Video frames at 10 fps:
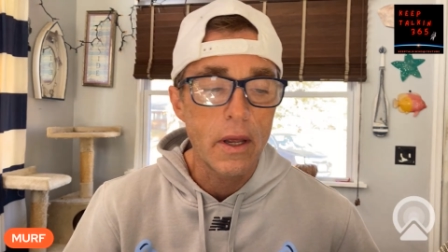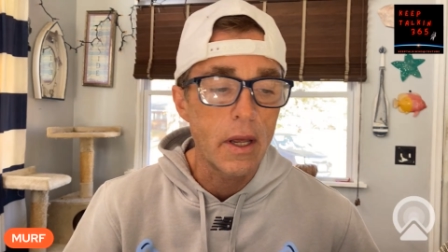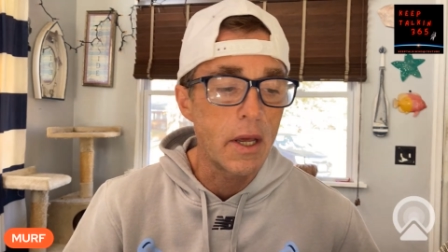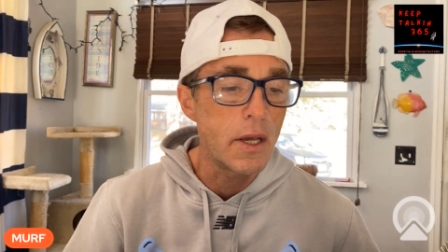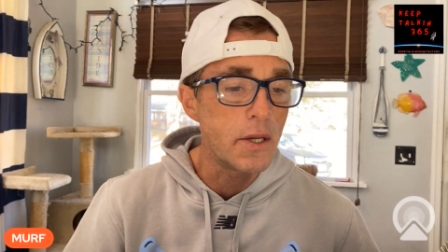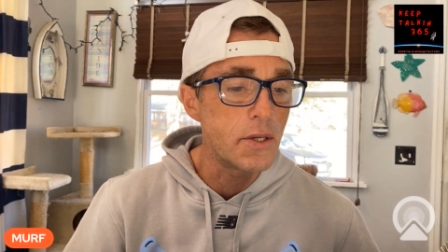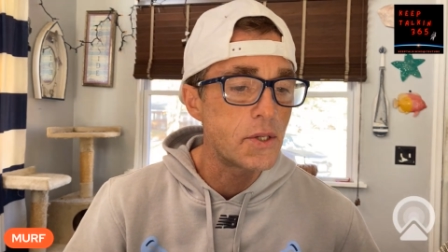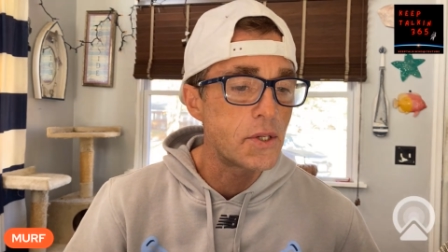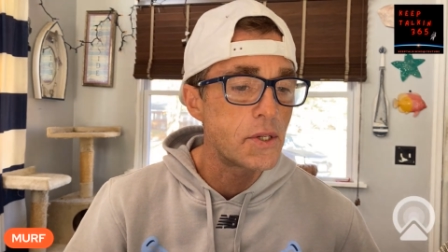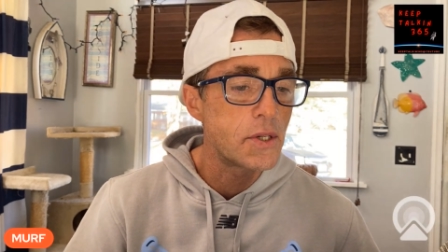
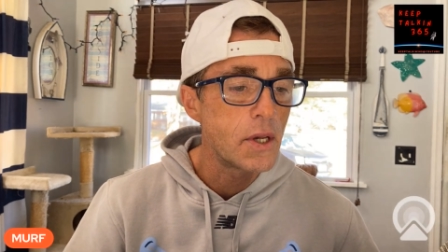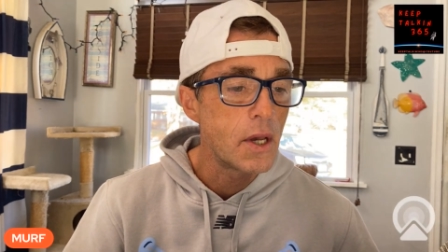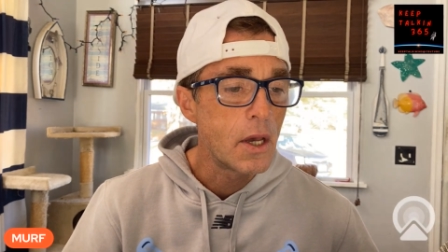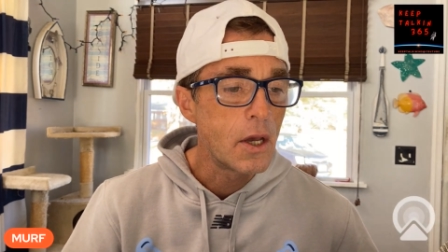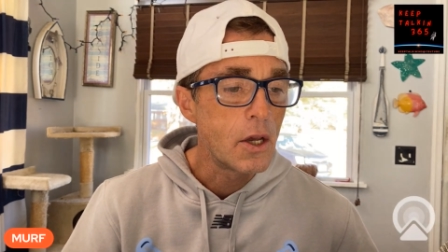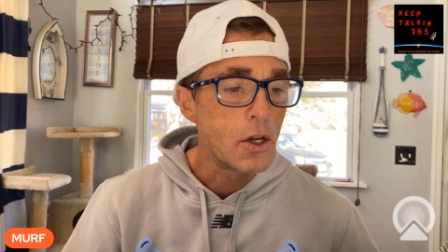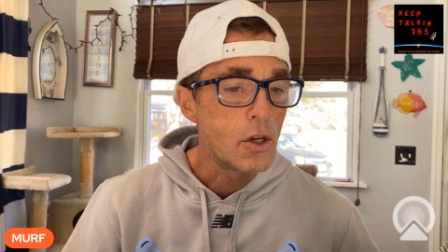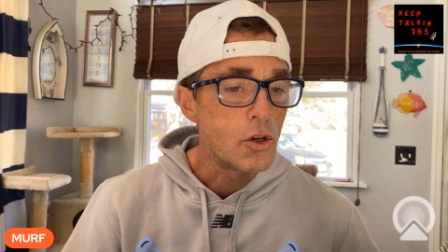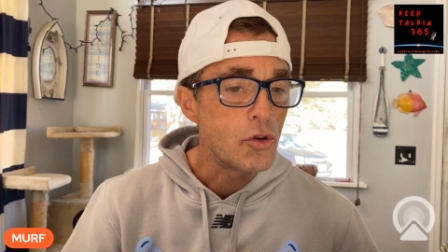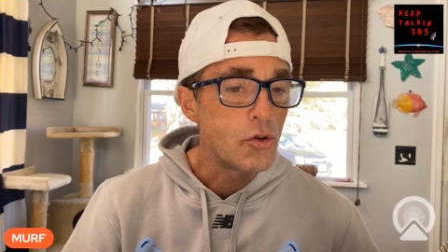is
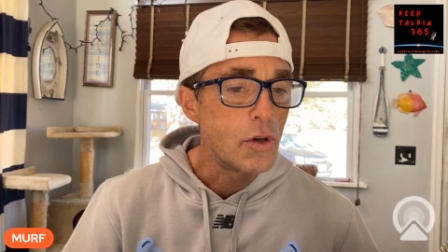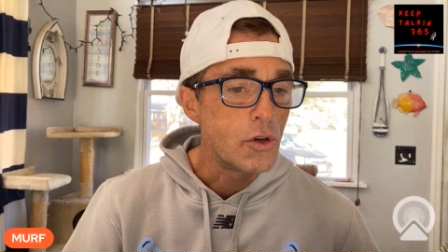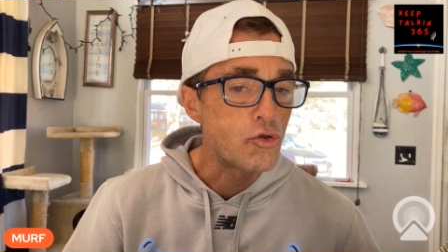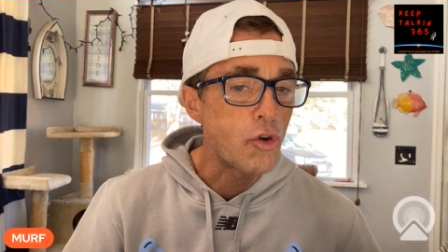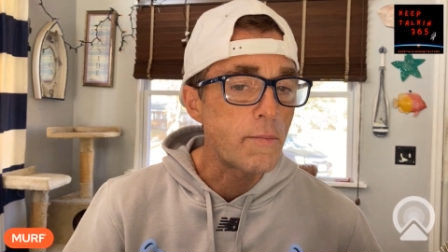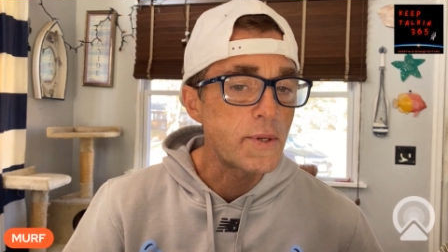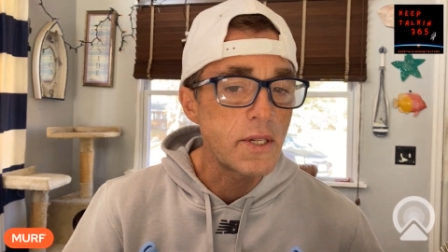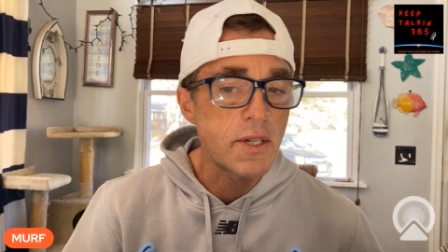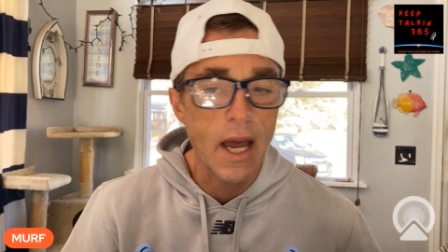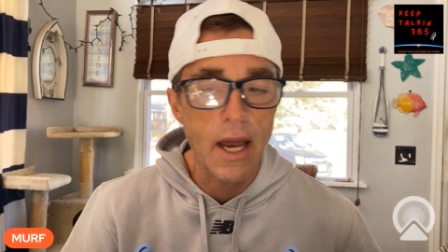Trump's
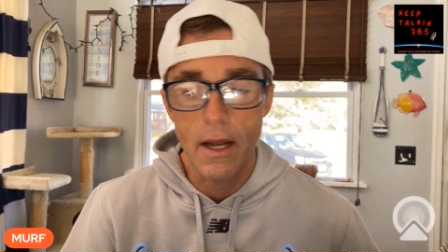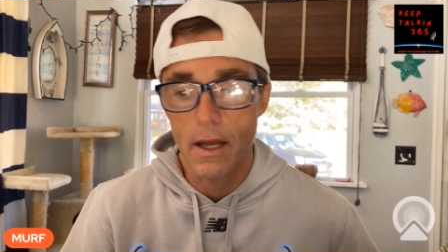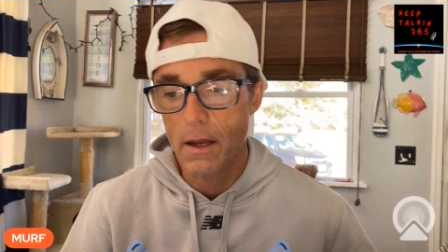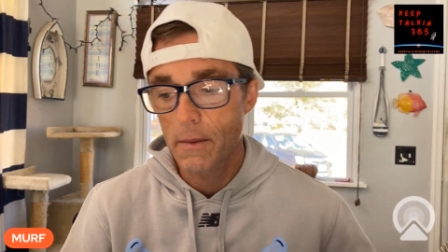inciting.